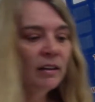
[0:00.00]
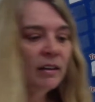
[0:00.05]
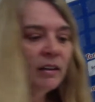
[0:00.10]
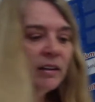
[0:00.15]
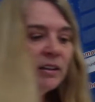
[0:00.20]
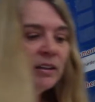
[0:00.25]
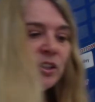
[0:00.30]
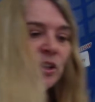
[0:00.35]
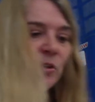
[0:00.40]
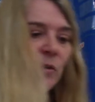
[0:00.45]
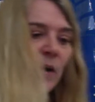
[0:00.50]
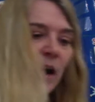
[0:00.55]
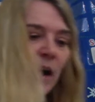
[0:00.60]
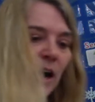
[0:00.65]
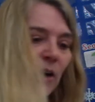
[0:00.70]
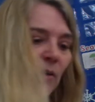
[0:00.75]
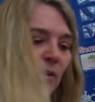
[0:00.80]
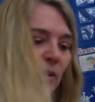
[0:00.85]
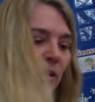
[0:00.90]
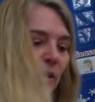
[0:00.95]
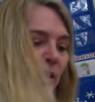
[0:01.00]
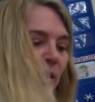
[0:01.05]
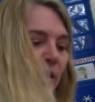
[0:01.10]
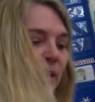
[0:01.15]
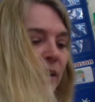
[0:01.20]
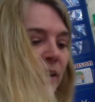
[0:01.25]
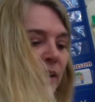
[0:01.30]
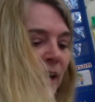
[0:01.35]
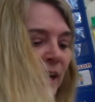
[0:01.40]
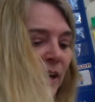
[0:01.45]
to our
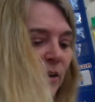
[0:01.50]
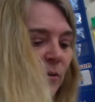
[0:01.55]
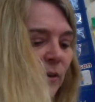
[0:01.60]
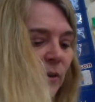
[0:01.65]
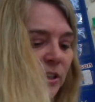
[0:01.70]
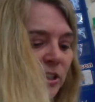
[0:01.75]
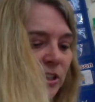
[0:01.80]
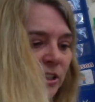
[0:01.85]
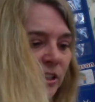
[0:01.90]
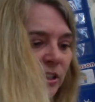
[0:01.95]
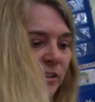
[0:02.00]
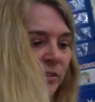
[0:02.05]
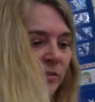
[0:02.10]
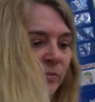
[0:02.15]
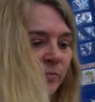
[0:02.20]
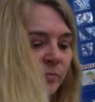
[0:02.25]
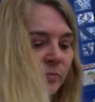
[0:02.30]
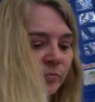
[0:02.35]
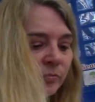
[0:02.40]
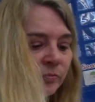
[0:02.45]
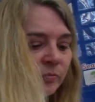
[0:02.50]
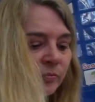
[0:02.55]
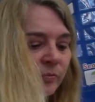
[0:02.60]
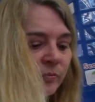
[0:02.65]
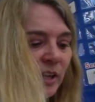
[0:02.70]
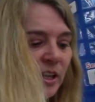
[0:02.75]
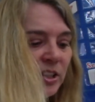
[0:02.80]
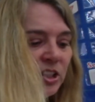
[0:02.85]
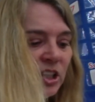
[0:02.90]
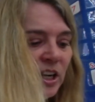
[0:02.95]
language.
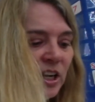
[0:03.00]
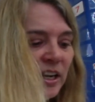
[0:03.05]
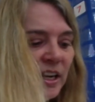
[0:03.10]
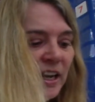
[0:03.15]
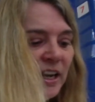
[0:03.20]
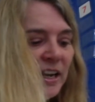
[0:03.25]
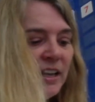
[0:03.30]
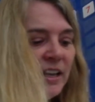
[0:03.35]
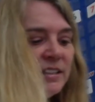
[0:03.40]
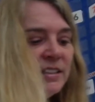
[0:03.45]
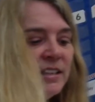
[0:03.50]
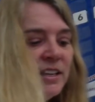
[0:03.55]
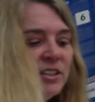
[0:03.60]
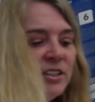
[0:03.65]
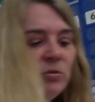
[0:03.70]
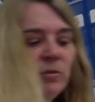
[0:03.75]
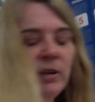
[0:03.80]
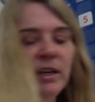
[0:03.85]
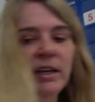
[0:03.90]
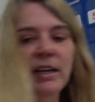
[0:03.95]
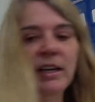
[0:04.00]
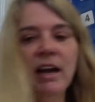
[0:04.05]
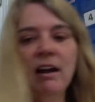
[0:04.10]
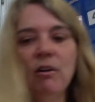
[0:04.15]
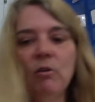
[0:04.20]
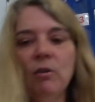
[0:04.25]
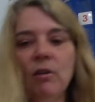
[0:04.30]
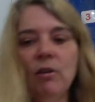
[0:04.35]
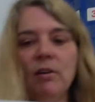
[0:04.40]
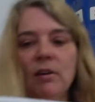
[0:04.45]
JKs, let's read
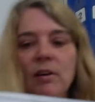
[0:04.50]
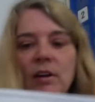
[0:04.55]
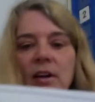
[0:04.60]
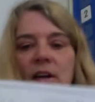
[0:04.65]
our